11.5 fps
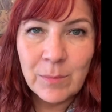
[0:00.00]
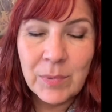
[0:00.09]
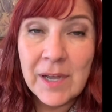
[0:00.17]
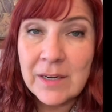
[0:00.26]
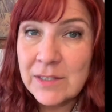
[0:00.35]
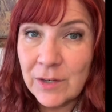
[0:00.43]

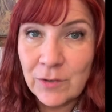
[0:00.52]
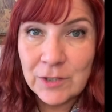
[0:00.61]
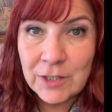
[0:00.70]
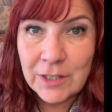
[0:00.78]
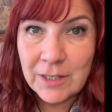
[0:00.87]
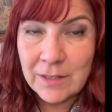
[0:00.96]
blocked
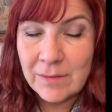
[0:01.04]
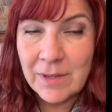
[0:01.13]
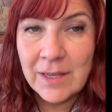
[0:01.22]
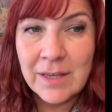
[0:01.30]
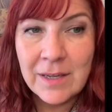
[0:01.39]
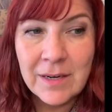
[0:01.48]
energy
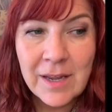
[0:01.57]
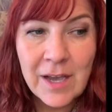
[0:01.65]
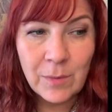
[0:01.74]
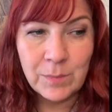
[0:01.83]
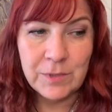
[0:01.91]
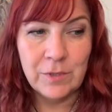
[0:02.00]
and
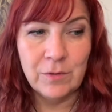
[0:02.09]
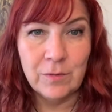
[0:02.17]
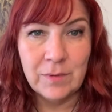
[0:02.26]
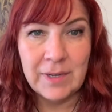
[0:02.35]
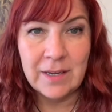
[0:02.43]
help to